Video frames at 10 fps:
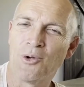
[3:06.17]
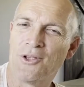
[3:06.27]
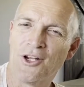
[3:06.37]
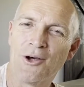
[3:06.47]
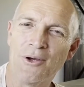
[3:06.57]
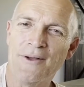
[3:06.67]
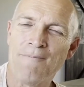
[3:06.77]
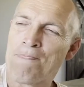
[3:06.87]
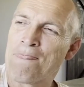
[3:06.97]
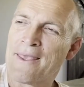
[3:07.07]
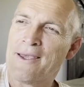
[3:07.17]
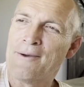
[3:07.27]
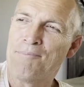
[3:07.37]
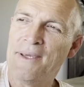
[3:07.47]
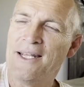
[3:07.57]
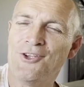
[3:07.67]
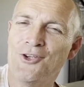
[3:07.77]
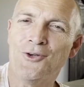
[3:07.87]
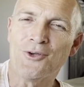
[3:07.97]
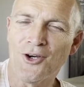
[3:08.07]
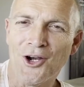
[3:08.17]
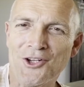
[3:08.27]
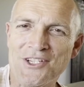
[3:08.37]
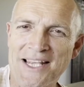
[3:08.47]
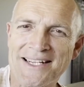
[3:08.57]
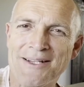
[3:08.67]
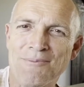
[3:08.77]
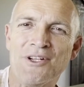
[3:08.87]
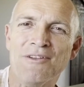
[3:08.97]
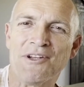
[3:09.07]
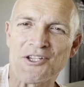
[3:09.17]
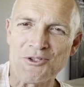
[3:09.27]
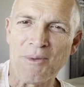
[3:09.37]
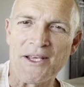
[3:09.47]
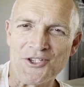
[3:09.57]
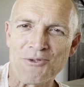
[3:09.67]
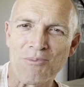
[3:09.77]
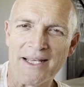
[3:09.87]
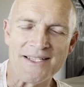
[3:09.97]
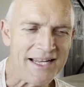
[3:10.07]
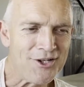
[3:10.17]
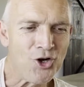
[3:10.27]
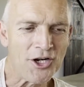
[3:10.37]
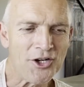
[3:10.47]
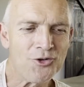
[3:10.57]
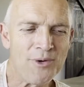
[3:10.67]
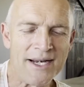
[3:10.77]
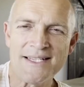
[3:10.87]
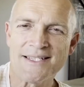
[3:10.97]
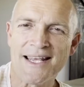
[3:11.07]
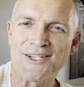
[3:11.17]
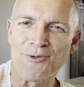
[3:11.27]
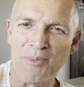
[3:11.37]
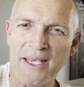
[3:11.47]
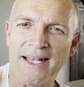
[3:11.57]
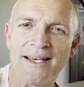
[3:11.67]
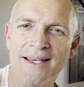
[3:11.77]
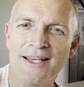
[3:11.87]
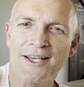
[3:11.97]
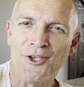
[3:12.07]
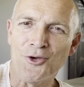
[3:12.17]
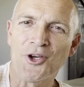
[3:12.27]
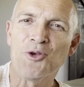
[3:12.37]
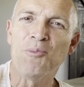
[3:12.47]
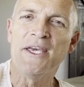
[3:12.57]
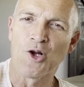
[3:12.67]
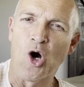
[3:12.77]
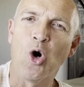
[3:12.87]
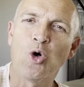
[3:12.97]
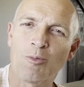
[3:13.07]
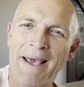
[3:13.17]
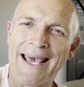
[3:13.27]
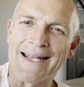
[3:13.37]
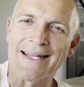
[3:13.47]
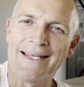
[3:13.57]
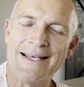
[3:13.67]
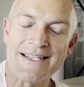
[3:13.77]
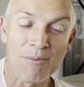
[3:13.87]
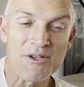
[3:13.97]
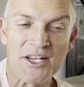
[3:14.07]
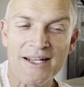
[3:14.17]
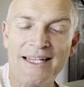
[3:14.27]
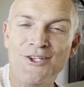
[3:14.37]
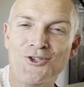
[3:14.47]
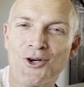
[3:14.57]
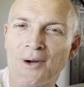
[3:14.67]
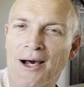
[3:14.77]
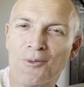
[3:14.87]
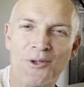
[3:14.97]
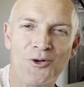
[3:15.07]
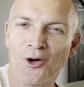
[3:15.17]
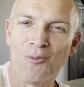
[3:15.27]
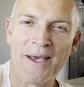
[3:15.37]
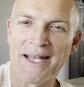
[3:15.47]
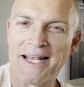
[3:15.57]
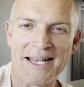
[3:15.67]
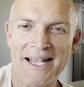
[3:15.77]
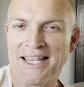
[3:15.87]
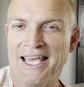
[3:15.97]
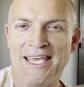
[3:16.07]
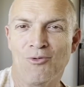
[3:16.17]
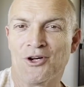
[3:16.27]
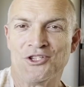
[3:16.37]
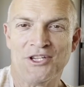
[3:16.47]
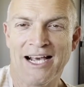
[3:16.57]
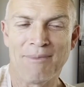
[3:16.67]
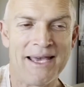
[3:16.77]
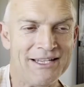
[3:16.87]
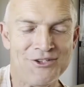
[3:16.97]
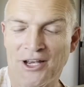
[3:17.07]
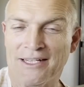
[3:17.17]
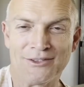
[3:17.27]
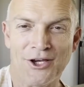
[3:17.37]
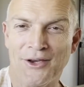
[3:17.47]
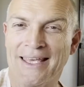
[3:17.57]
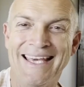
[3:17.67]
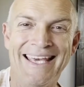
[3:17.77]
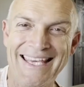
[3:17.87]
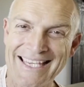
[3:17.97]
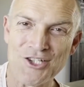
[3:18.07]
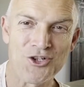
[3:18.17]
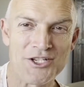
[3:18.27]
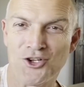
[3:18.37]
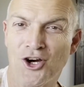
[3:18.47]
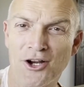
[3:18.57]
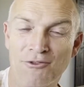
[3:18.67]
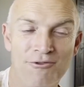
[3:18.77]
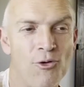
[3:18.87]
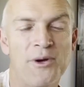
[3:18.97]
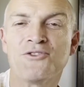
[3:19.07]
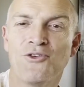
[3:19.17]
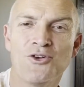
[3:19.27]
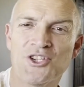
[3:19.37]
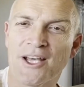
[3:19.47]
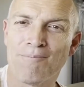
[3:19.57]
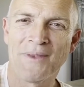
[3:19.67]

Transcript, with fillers: Well, you know, Peter knew God intended him to live in a spacious place. And God had already said to Peter, You're going to be an old man. Someone's going to lead you around when you're an old man. And, and there he was, young man in jail, knowing he can trust God for his future.